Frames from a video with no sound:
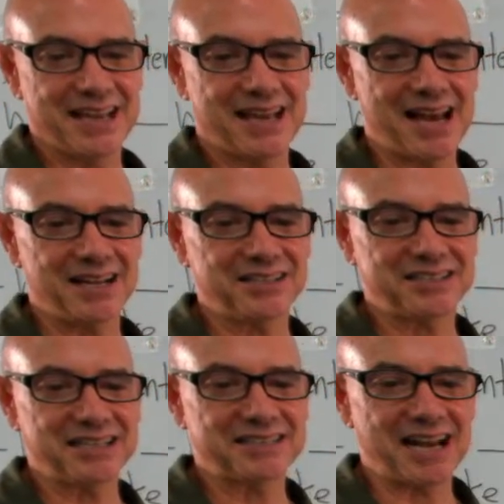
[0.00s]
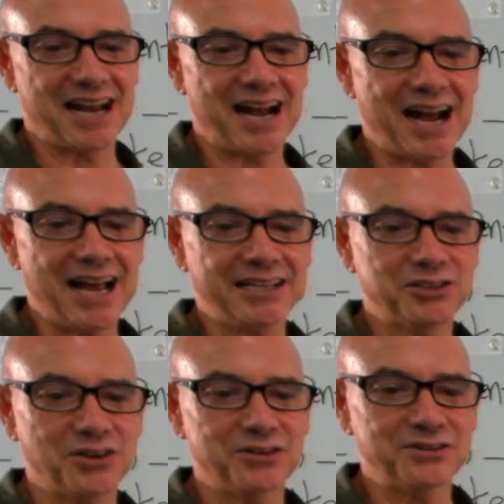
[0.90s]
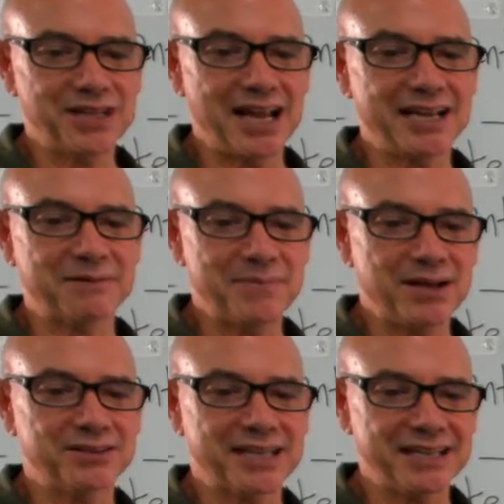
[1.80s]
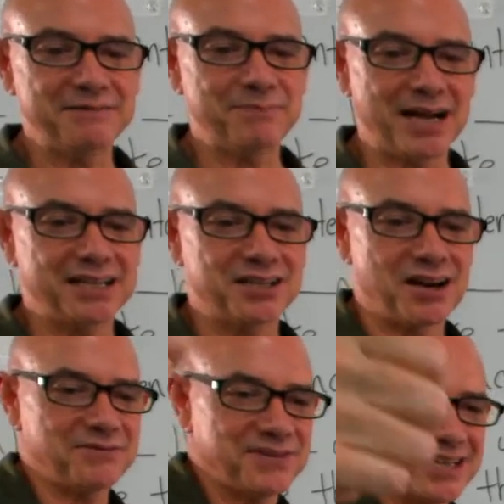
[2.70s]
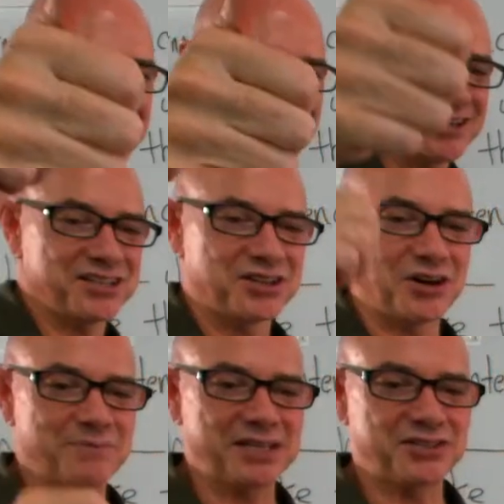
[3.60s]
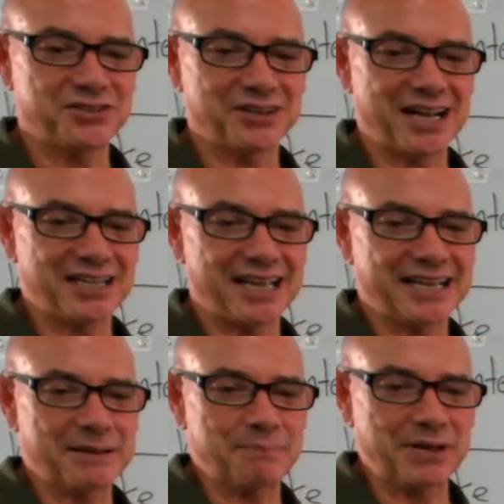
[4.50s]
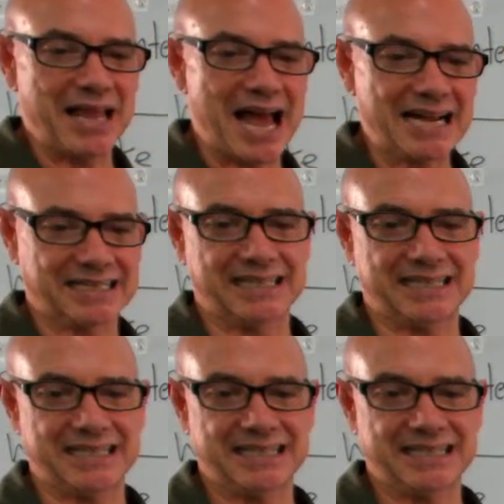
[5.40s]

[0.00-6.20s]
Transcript: Alice says, I don't like milk in my coffee. There you go. Me too. I like it black.